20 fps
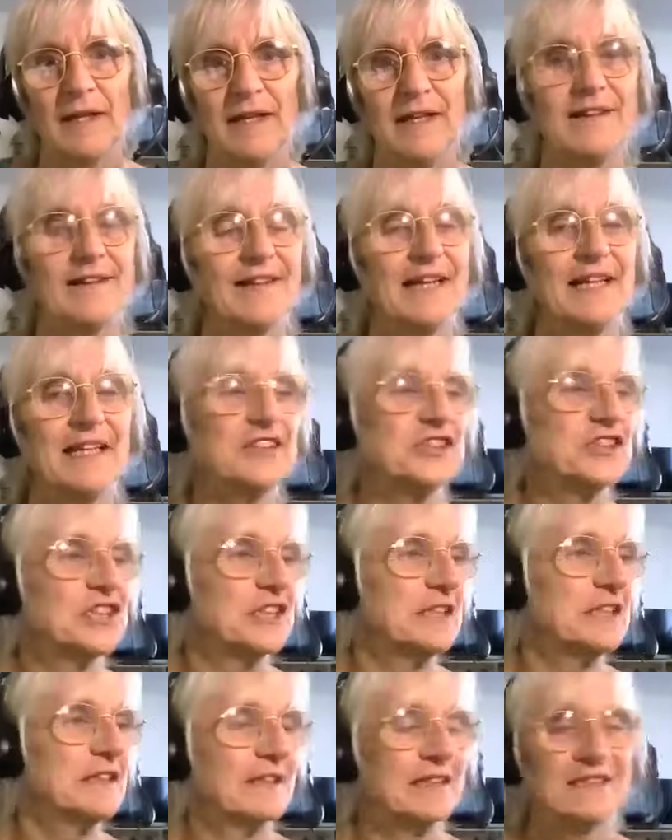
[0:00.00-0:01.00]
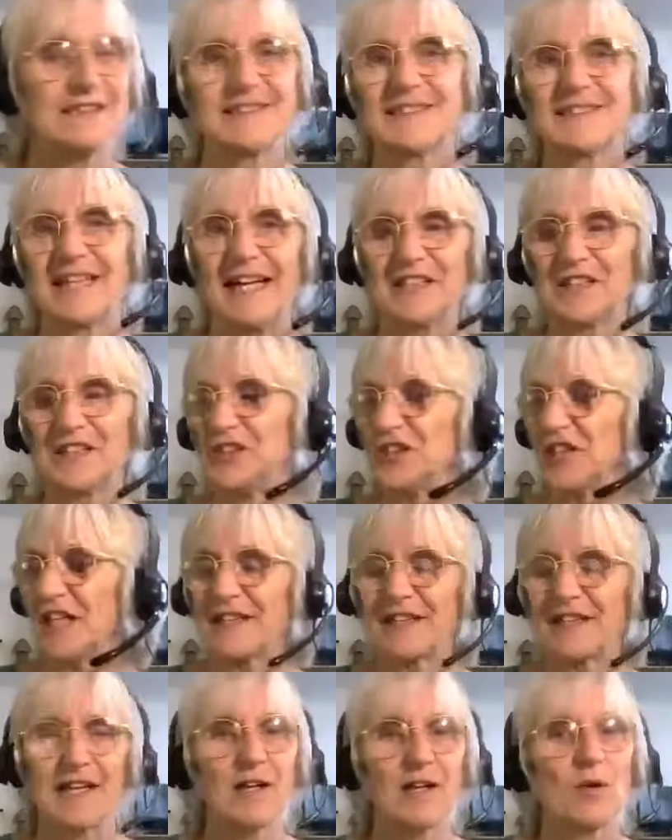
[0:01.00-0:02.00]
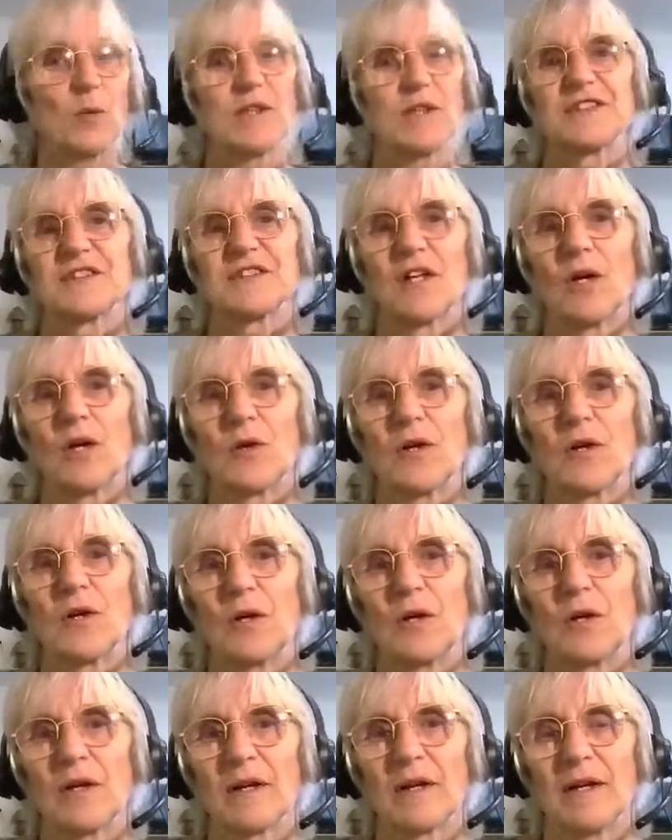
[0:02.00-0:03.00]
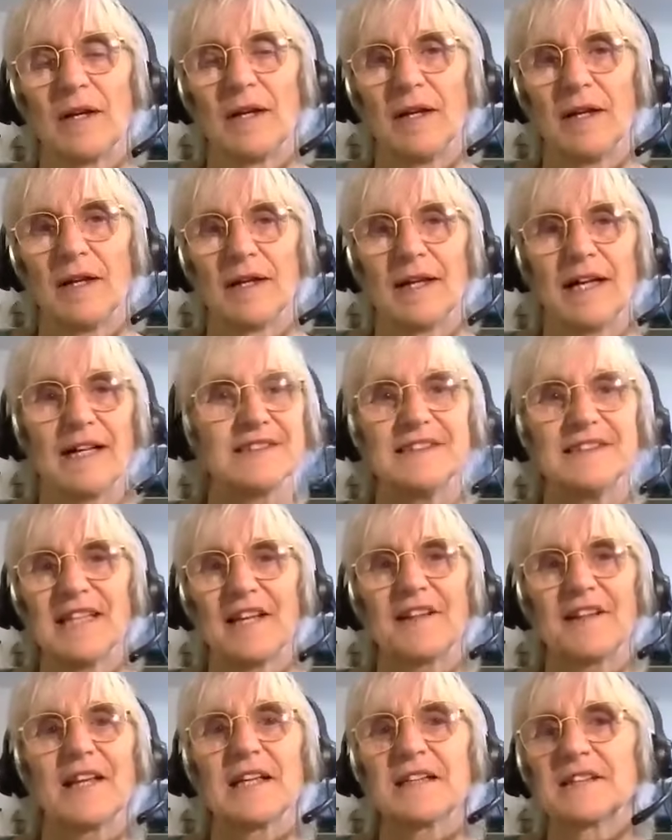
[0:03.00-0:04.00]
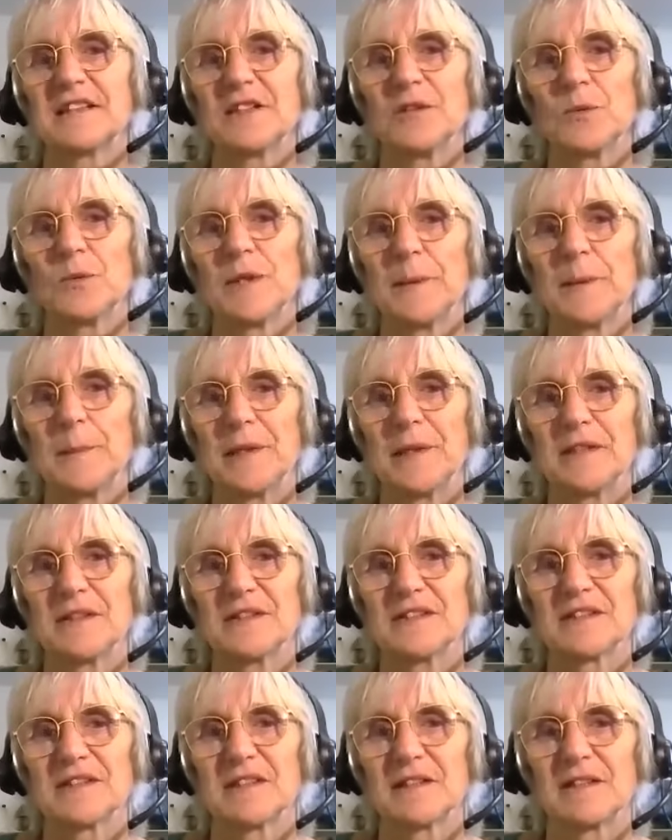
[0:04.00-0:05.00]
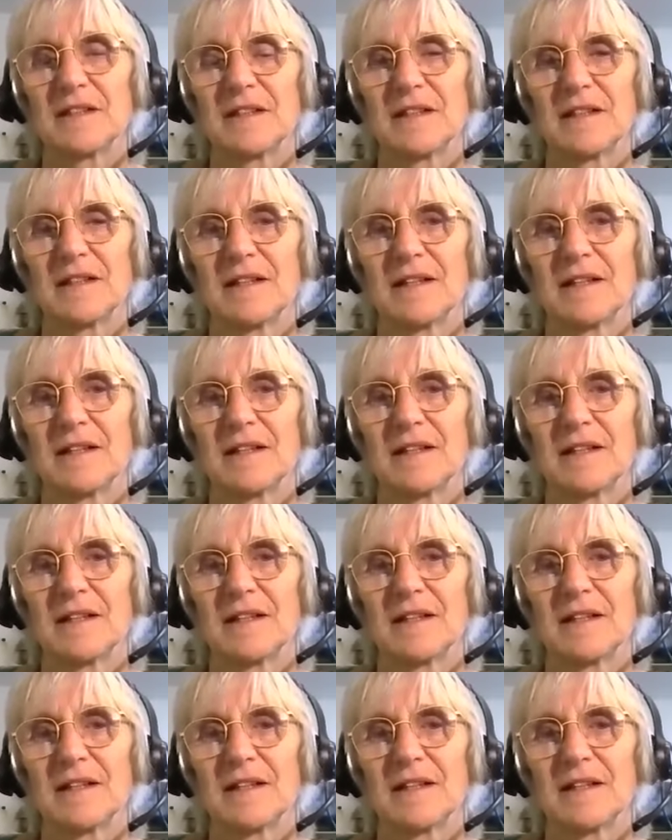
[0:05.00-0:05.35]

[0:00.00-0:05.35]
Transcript: It's energy. It's energetic what's going on. It has nothing to do with a person.